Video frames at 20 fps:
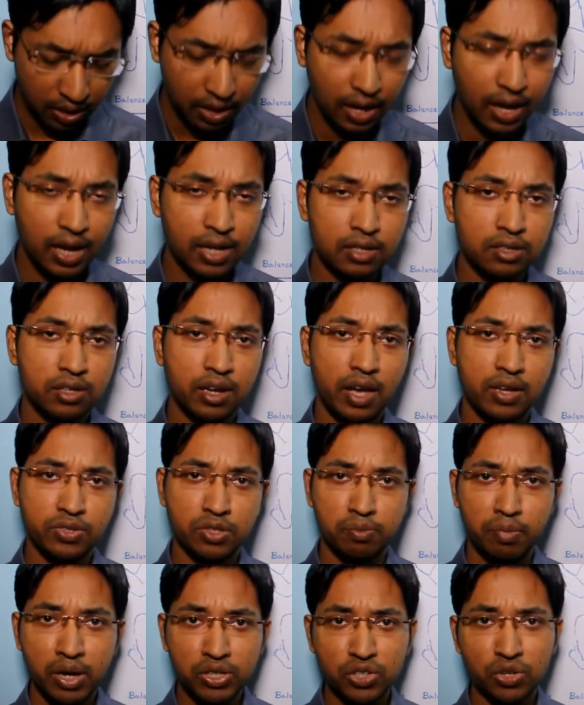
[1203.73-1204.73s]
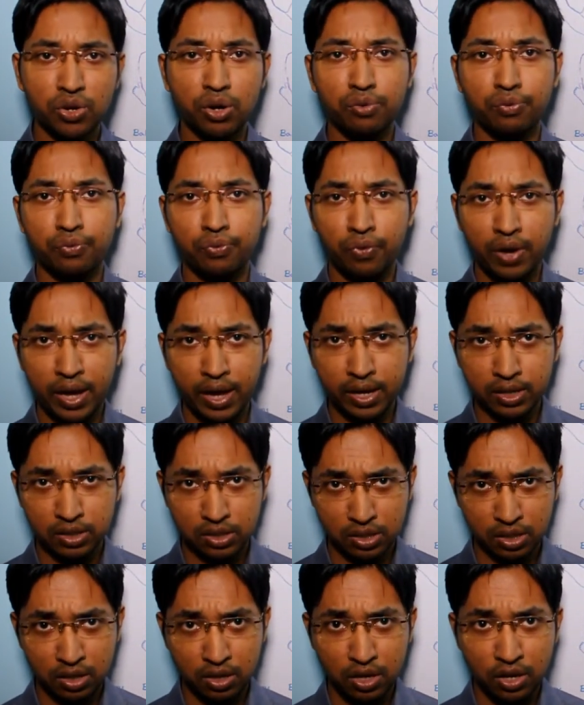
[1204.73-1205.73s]
And as a matter of
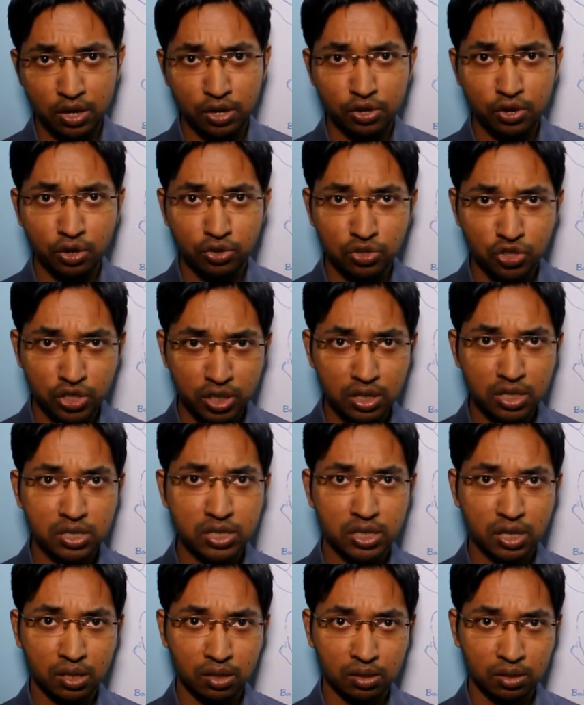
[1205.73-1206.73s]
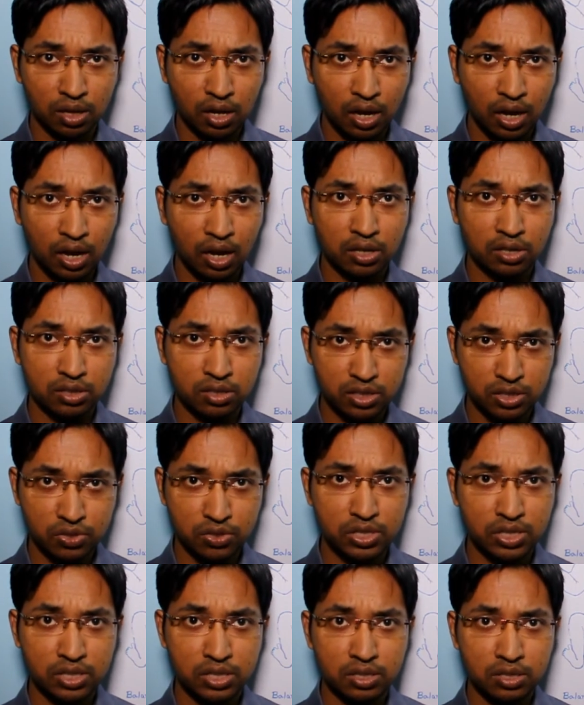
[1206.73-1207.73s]
fact, congenital heart
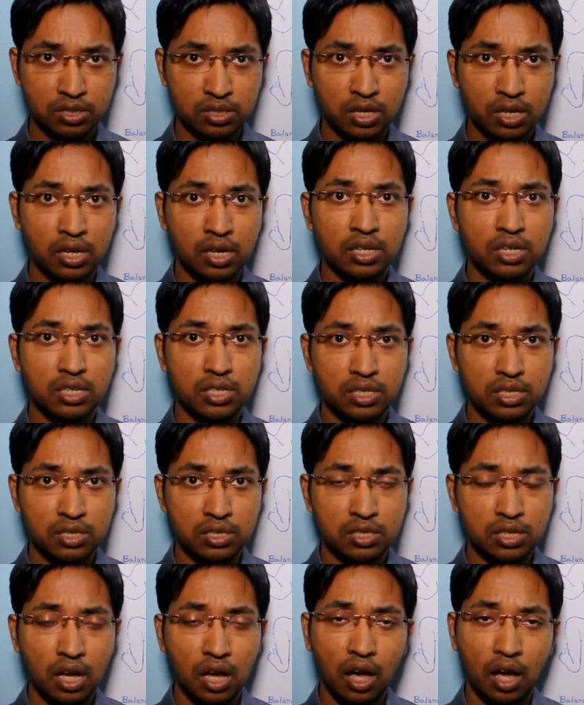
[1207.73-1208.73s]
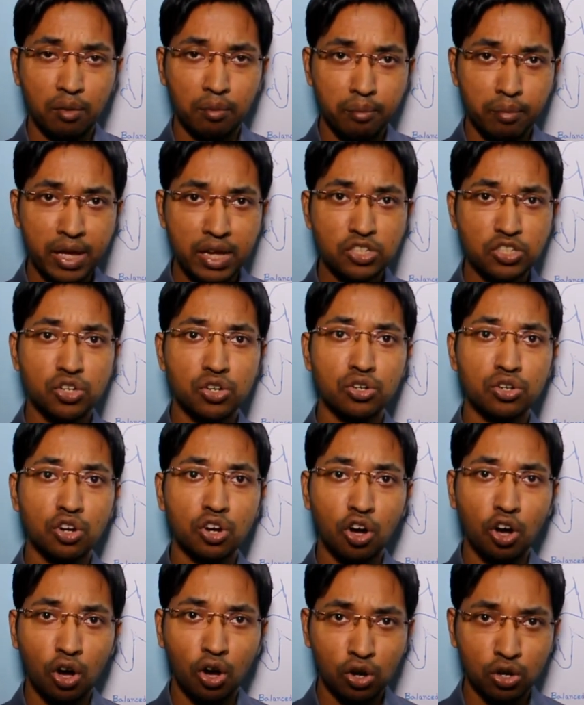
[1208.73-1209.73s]
disease is a major
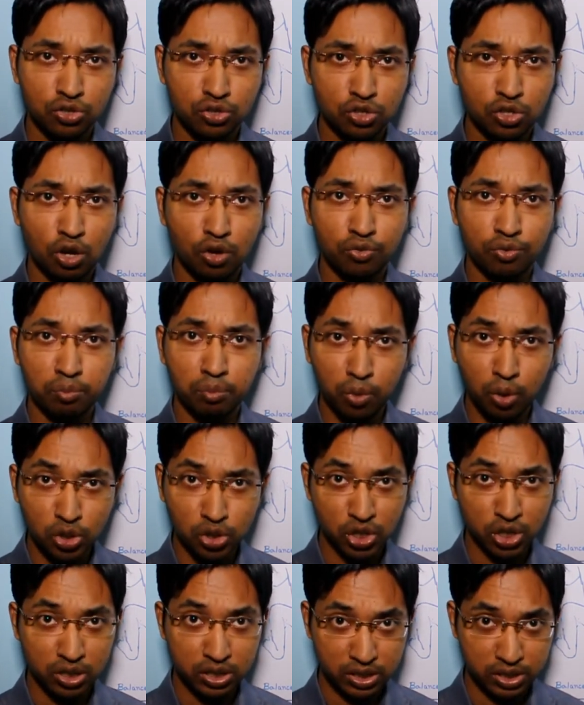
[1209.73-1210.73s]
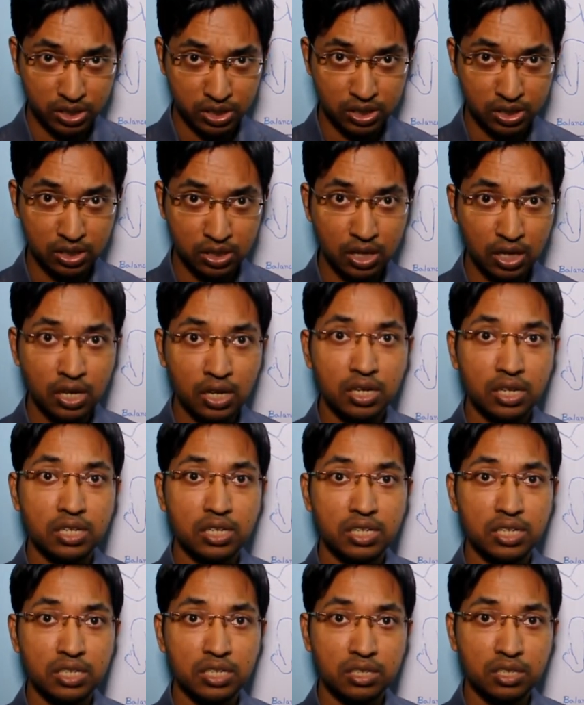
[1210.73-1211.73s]
cause of mortality
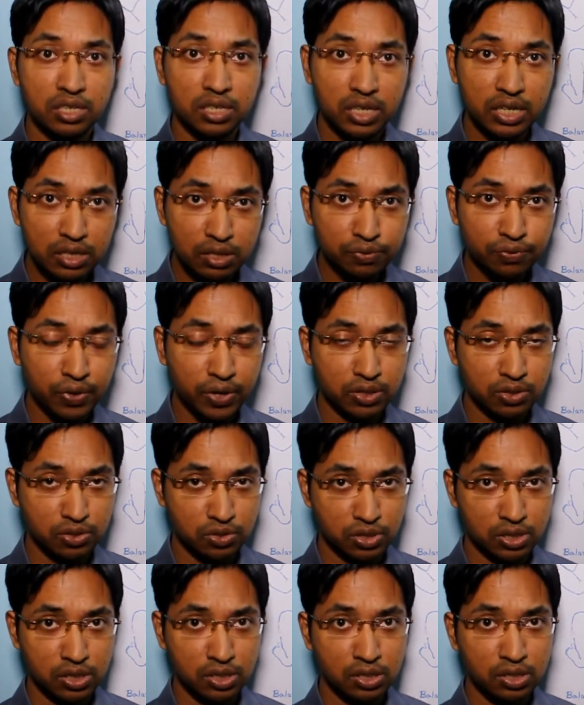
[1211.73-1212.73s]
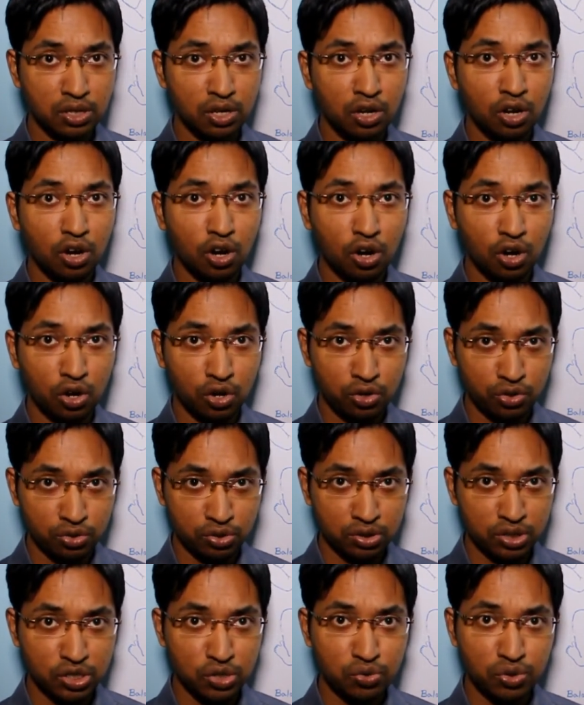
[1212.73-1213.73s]
in infancy
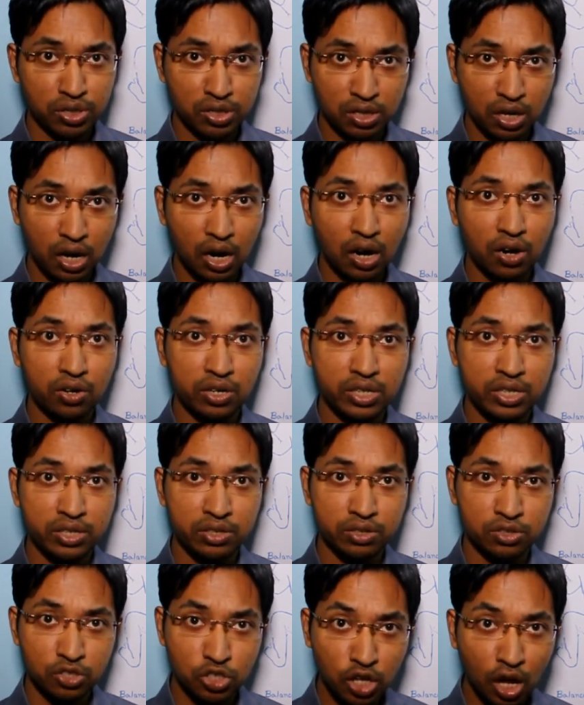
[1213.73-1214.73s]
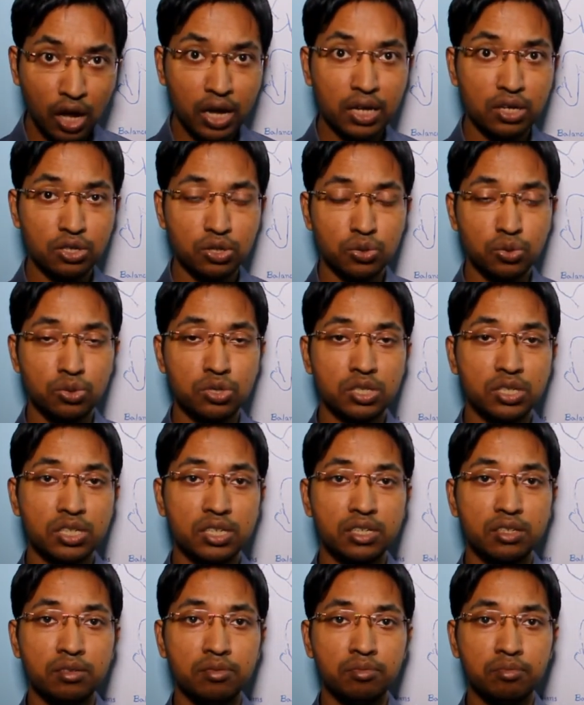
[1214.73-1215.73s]
or during early childhood
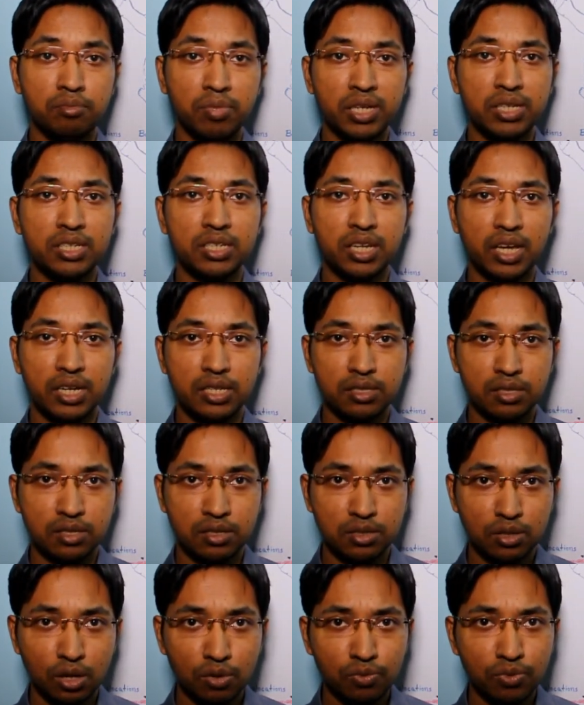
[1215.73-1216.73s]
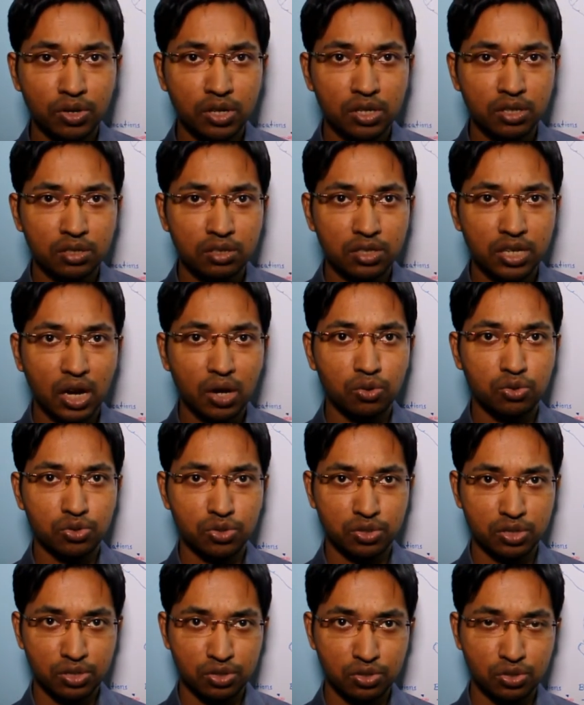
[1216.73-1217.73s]
in many cases of Down
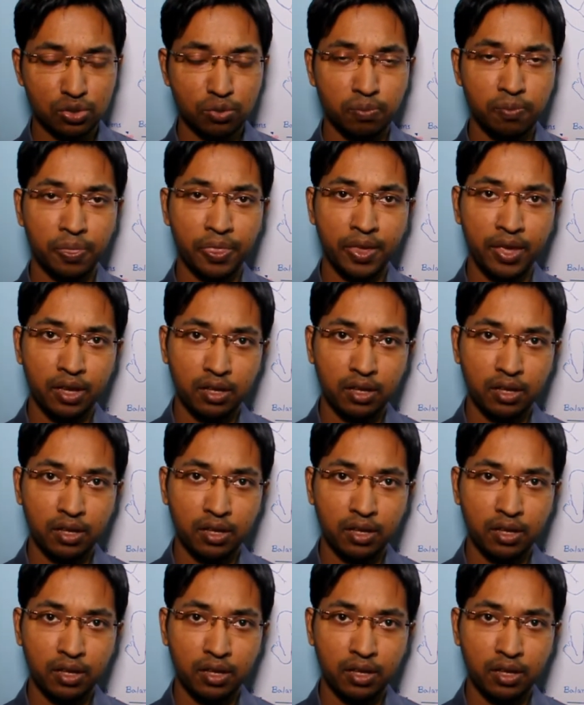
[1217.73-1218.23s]
syndrome.